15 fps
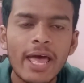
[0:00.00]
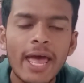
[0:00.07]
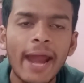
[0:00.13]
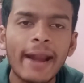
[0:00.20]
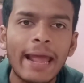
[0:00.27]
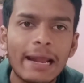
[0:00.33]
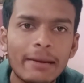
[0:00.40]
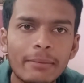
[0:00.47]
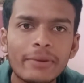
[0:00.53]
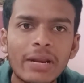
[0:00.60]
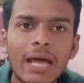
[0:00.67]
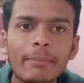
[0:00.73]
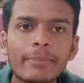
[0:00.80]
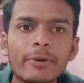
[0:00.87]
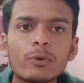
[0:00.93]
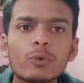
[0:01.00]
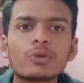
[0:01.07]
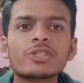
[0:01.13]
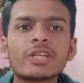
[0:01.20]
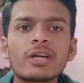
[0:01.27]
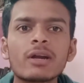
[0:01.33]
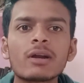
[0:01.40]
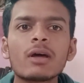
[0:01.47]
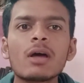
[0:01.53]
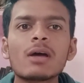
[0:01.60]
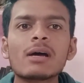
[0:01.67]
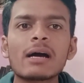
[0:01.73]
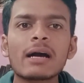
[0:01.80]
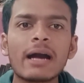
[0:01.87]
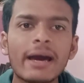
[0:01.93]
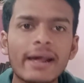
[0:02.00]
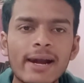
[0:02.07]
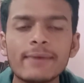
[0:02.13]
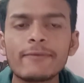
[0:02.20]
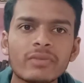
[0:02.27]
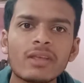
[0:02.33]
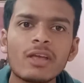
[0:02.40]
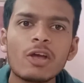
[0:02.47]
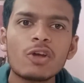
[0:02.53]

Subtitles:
and I'll be very happy to share a great video.